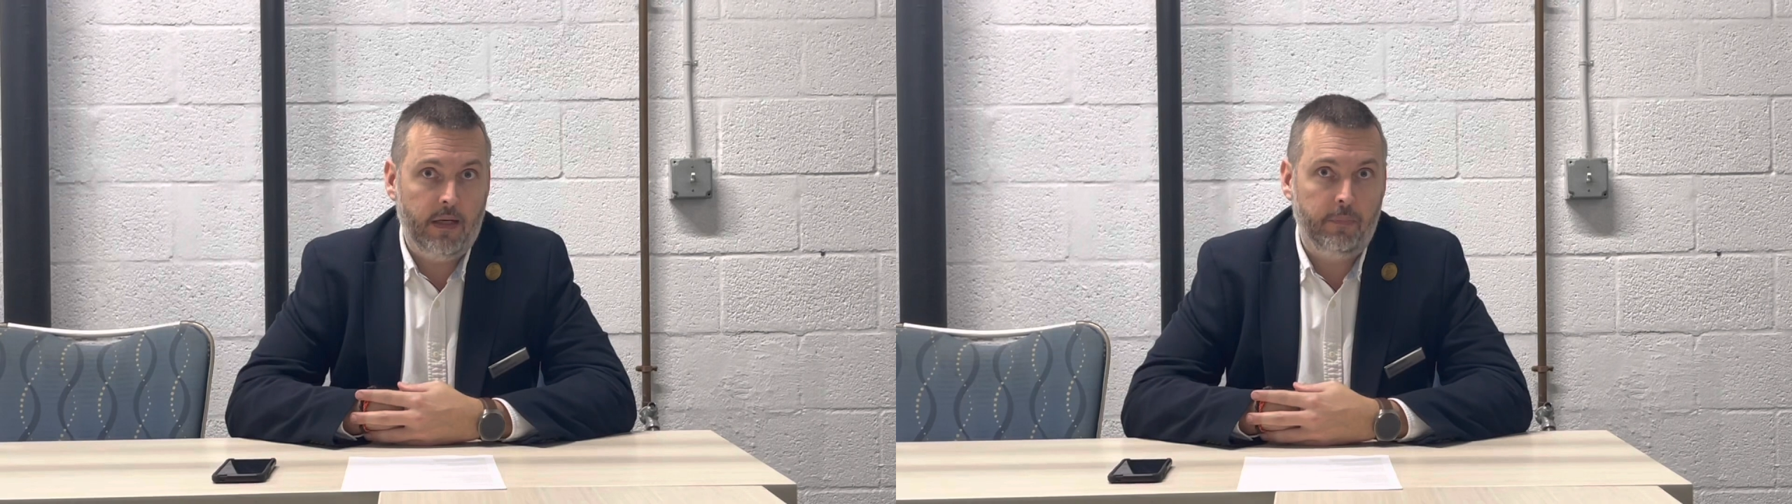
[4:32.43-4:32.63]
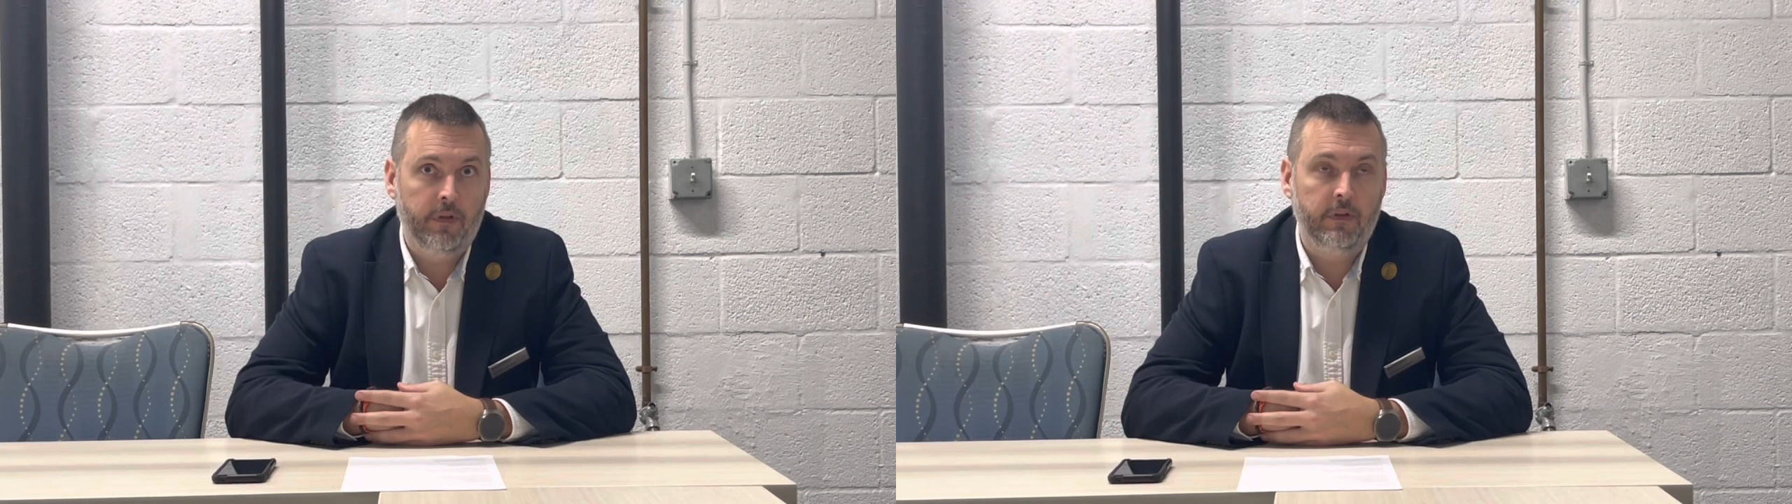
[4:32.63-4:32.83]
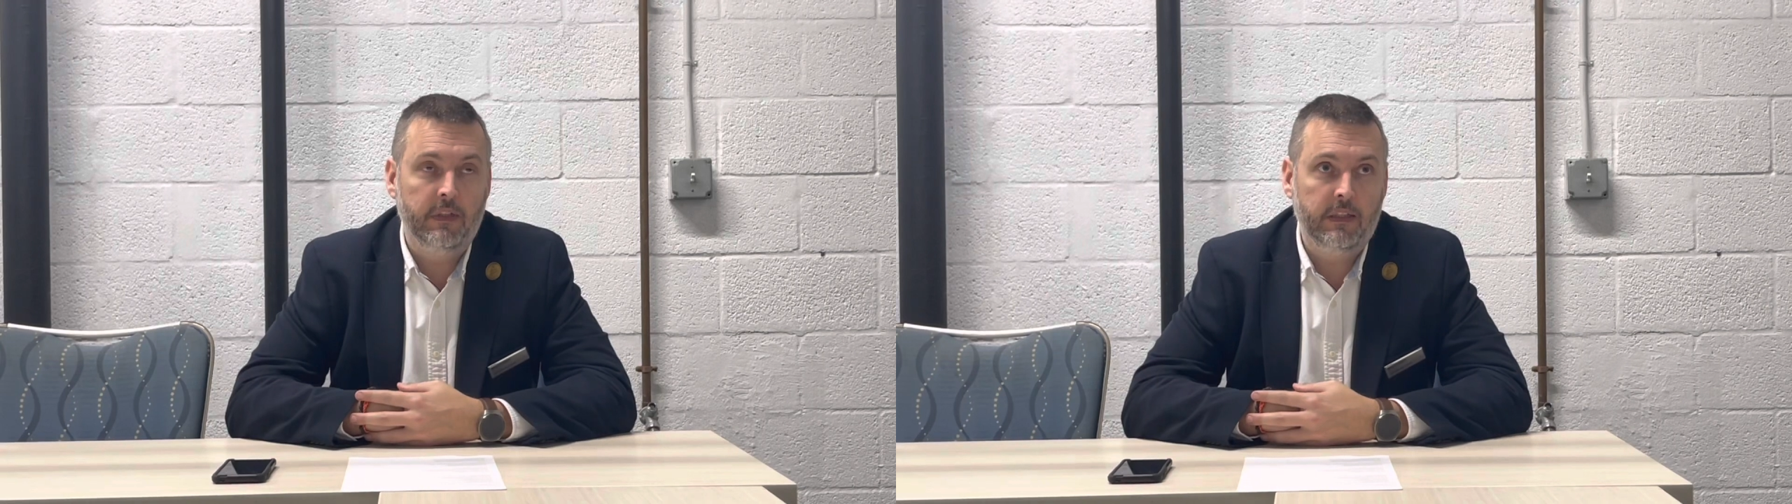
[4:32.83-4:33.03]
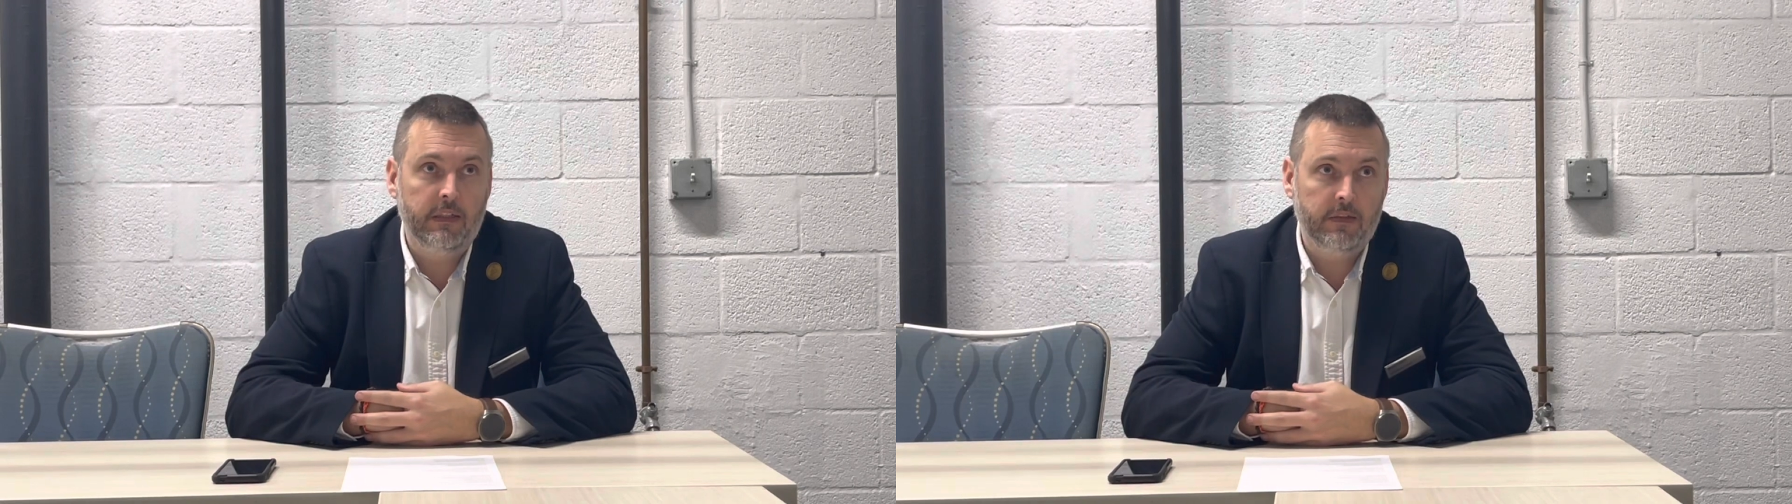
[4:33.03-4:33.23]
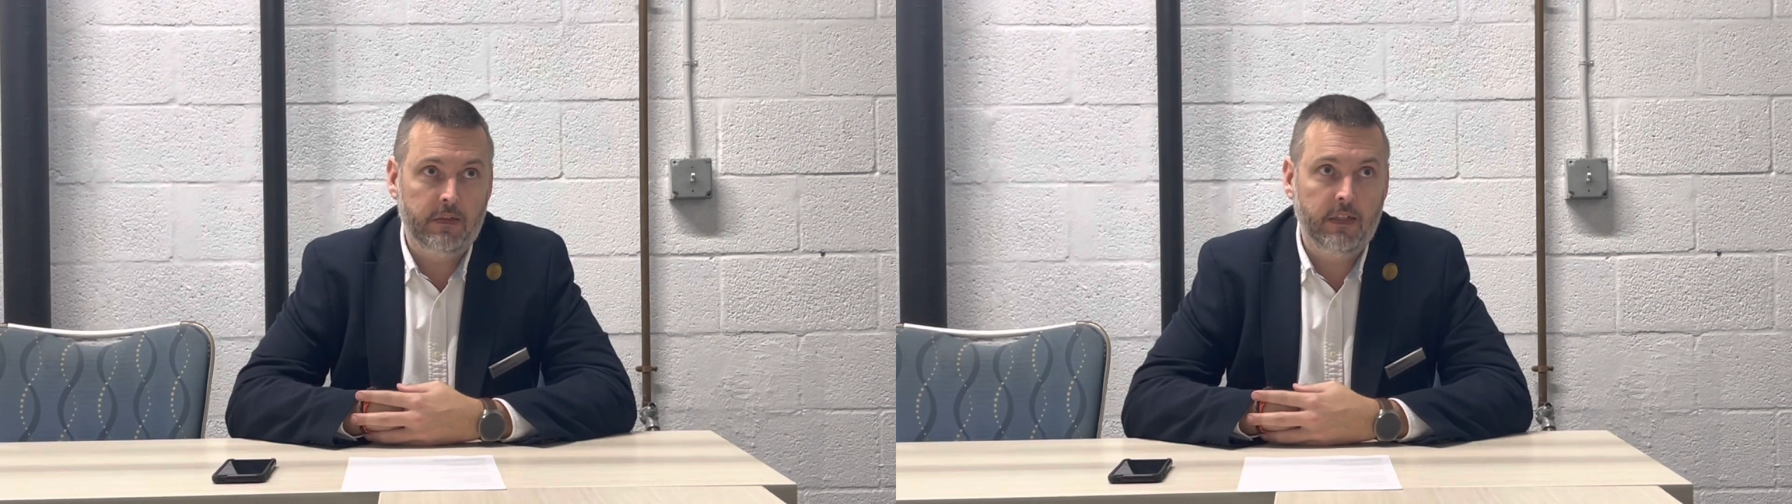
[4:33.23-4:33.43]
happened the
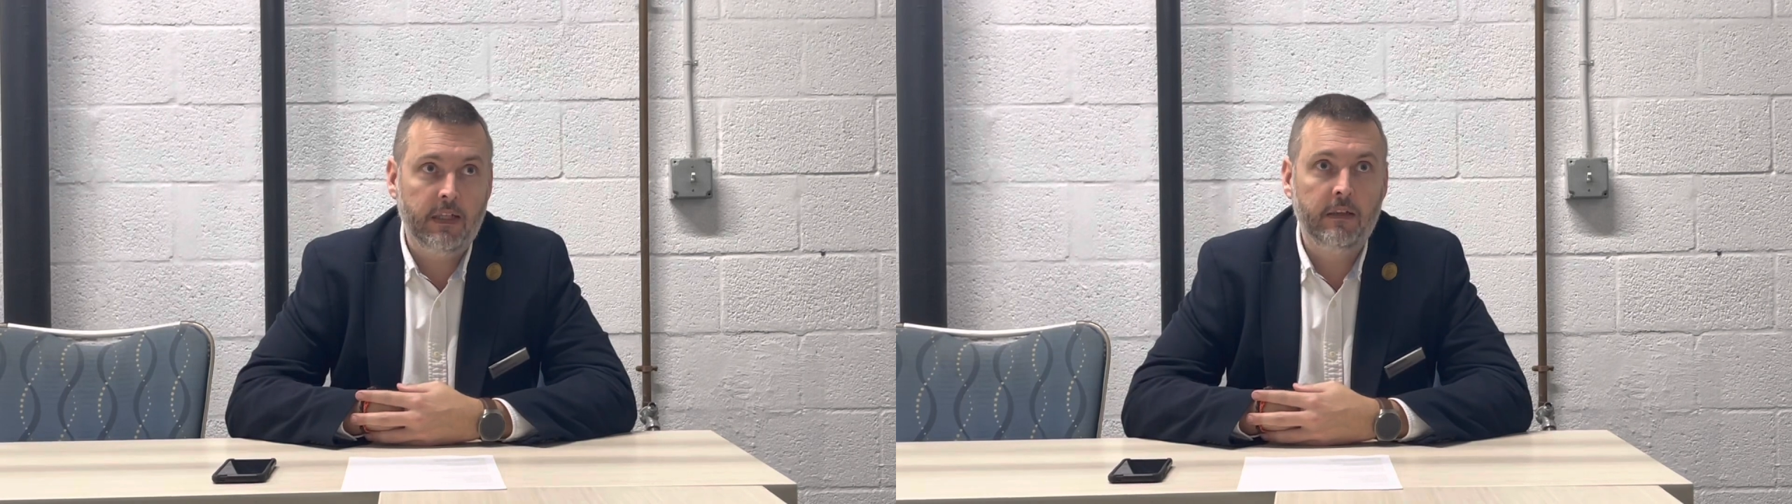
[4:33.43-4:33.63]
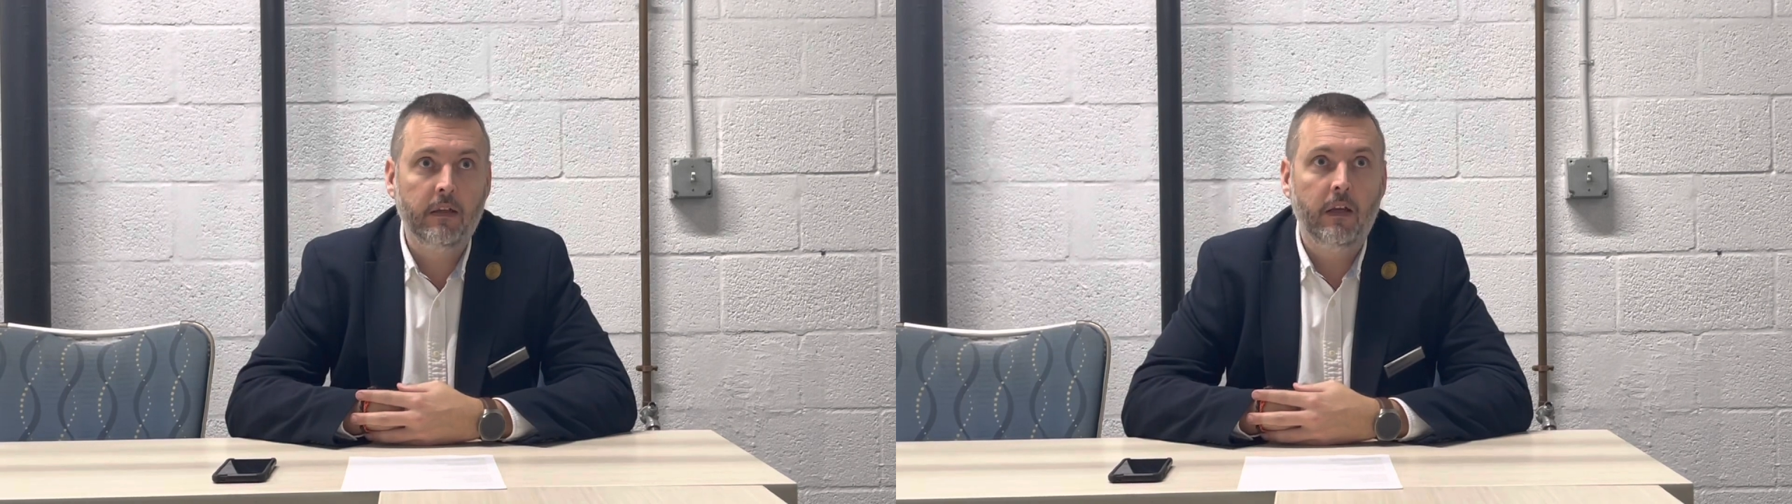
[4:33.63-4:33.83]
incident,